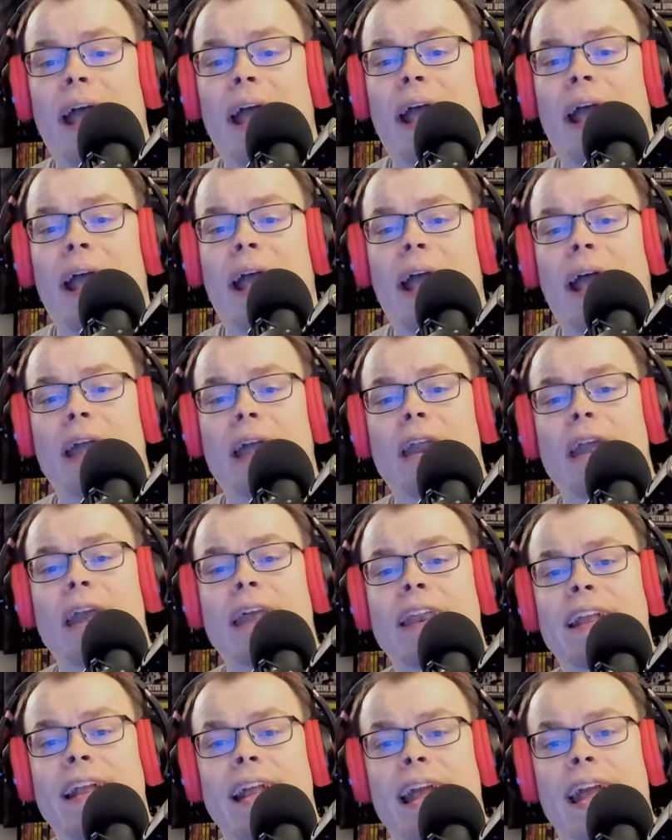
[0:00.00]
And
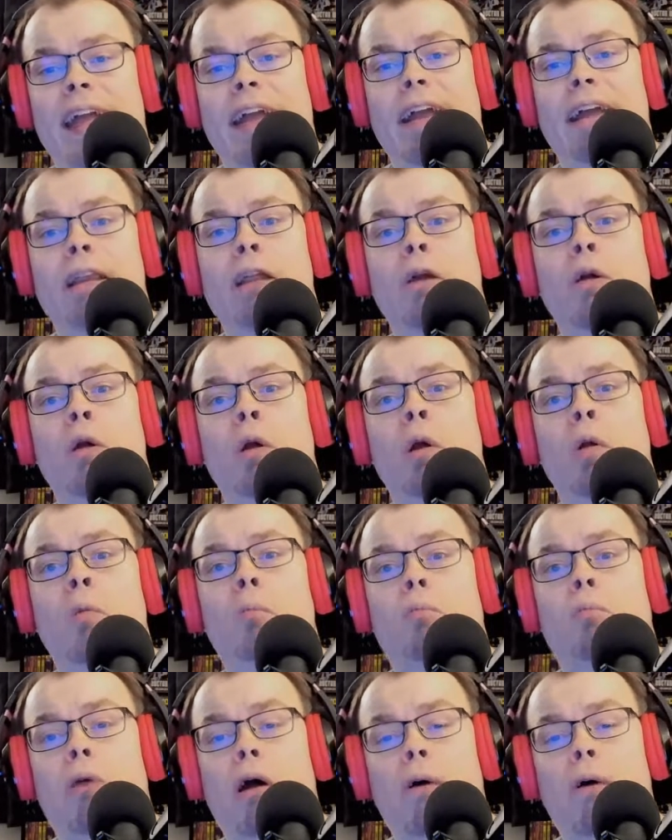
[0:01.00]
in the end,
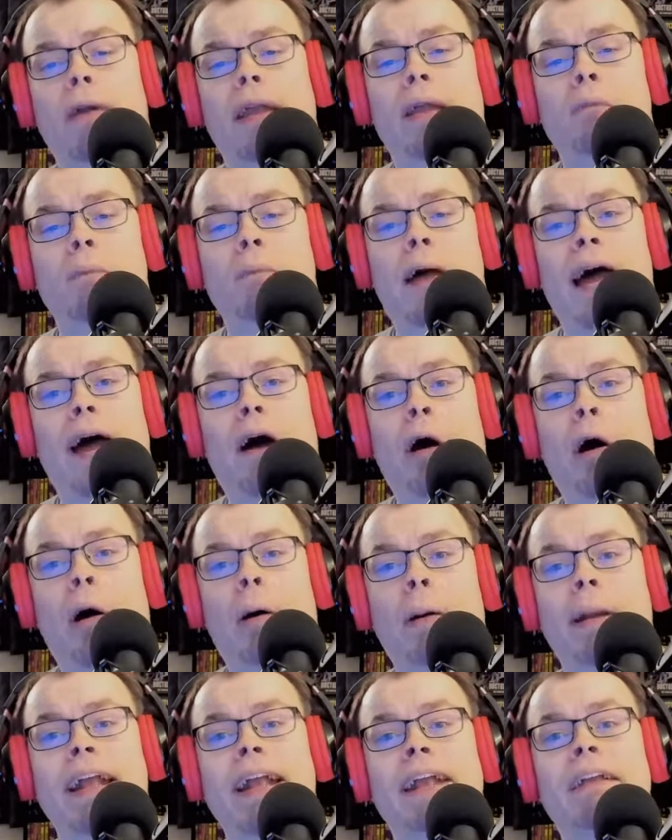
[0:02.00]
broken Matt
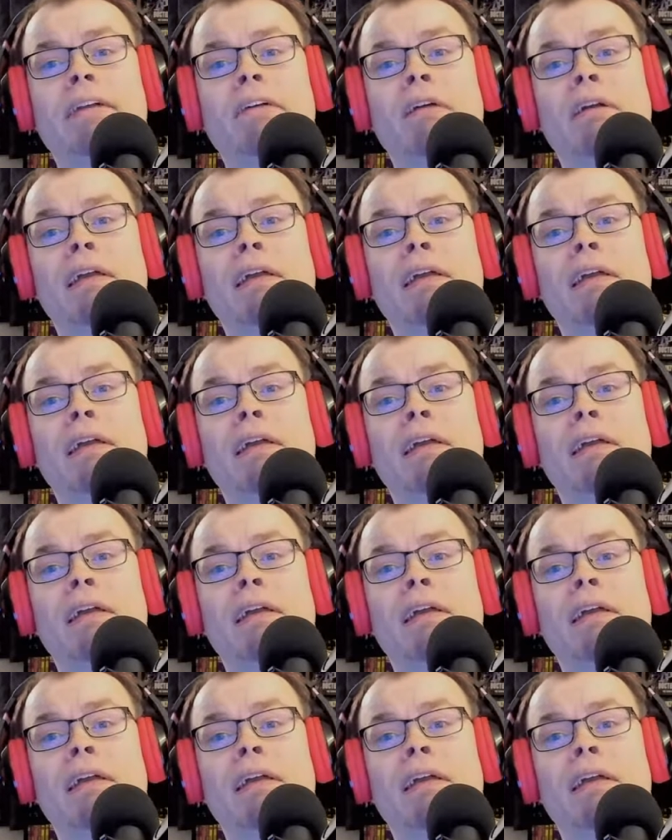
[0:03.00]
Hardy